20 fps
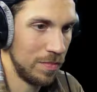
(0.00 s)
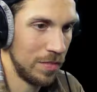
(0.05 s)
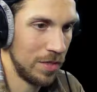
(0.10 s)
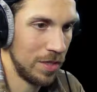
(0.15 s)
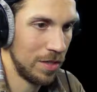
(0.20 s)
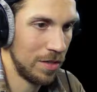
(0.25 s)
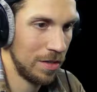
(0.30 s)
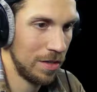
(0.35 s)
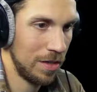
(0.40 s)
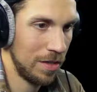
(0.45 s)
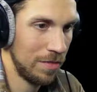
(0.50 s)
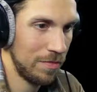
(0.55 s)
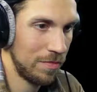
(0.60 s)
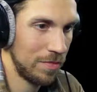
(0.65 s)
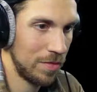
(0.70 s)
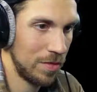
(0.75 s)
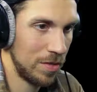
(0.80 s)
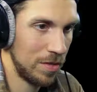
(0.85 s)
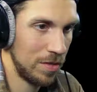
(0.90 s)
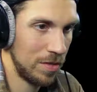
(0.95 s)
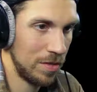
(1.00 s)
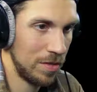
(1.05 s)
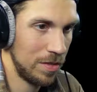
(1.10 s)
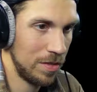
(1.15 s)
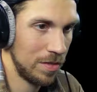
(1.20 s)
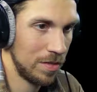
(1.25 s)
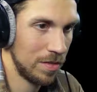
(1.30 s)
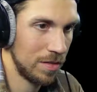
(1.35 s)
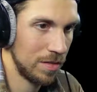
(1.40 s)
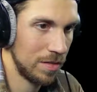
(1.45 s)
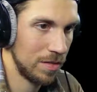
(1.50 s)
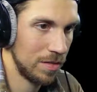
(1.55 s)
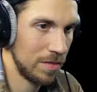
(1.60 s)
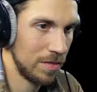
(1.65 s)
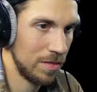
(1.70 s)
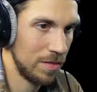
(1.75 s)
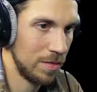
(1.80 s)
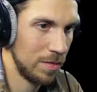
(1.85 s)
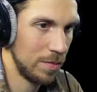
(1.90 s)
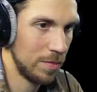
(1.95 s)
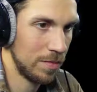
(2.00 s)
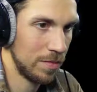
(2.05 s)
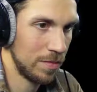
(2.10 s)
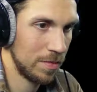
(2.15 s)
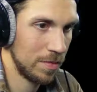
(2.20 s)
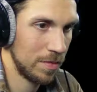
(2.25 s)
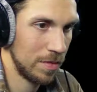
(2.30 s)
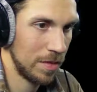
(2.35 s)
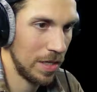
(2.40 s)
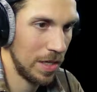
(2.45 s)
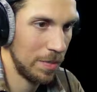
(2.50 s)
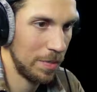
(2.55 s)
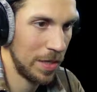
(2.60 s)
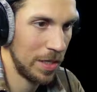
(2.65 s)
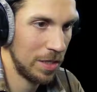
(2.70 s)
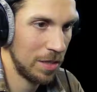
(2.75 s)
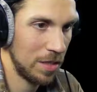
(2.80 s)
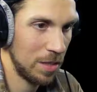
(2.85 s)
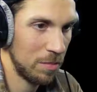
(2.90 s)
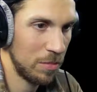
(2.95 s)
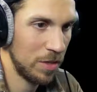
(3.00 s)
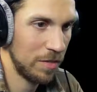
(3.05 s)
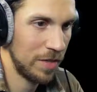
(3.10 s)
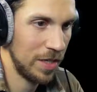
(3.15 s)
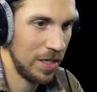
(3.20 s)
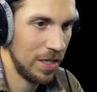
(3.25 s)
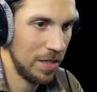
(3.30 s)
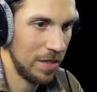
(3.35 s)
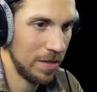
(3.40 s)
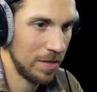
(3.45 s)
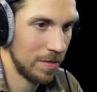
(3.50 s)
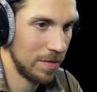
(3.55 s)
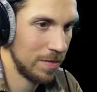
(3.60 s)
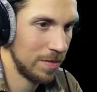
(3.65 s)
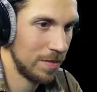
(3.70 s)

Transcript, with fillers: turn off or no? Hey man, you coming over here?